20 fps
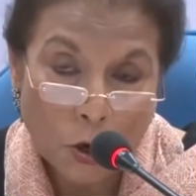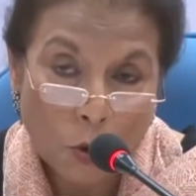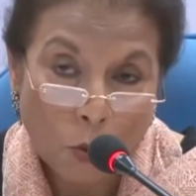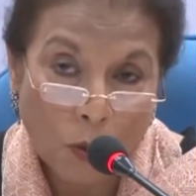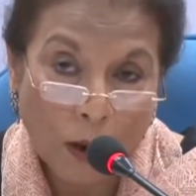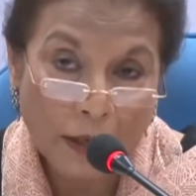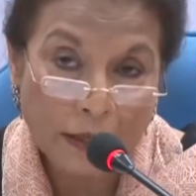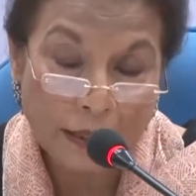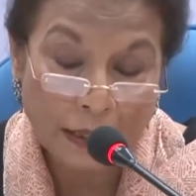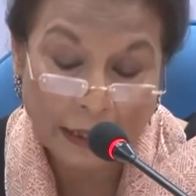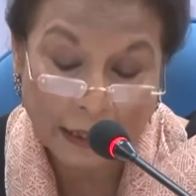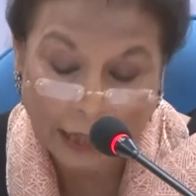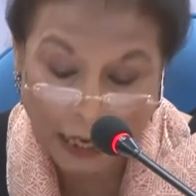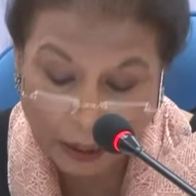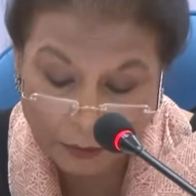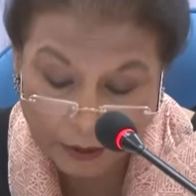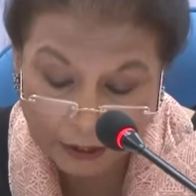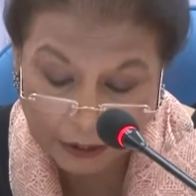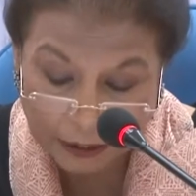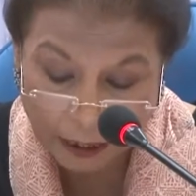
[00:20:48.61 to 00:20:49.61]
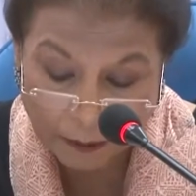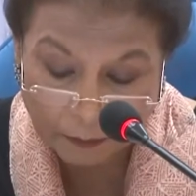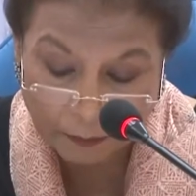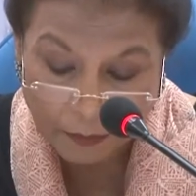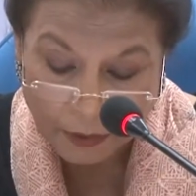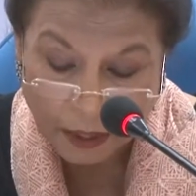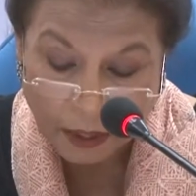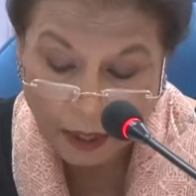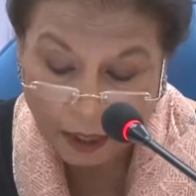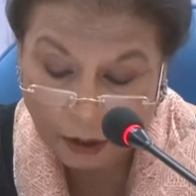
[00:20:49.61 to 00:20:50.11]
while allowing them
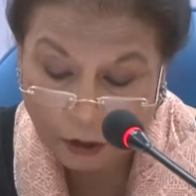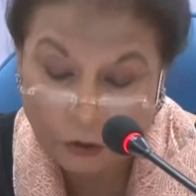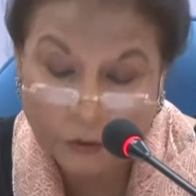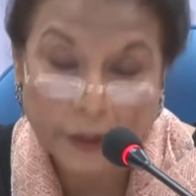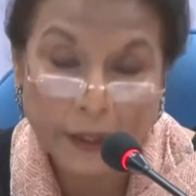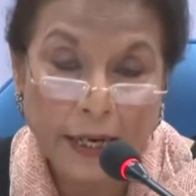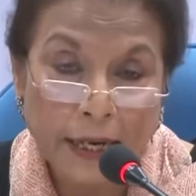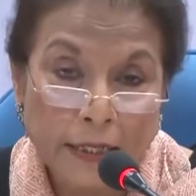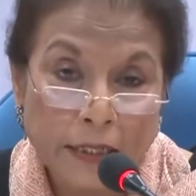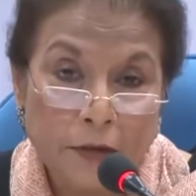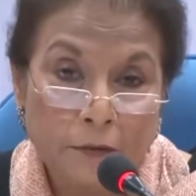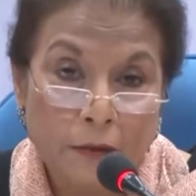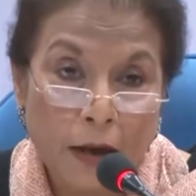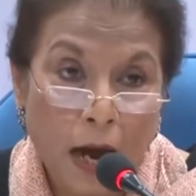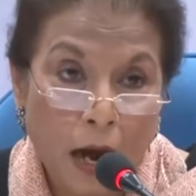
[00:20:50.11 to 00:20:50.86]
a creative